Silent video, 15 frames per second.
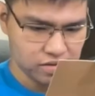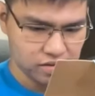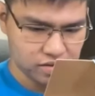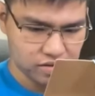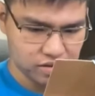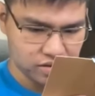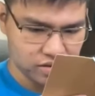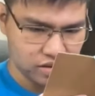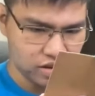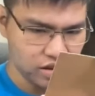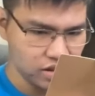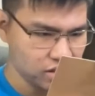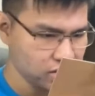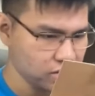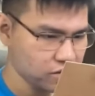The
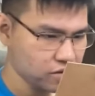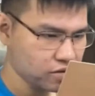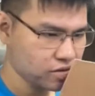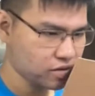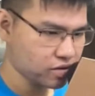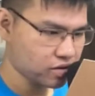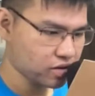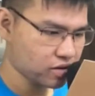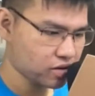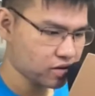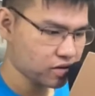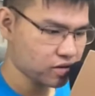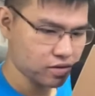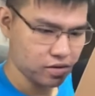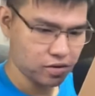scene
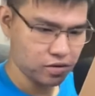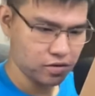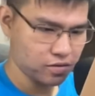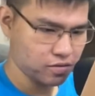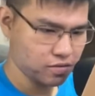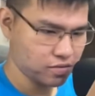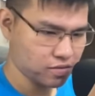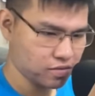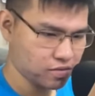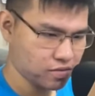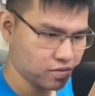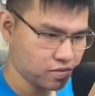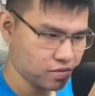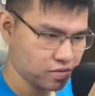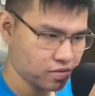looks... Oh.
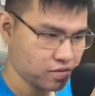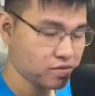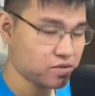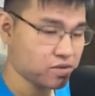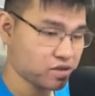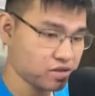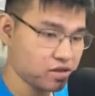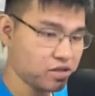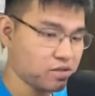The scene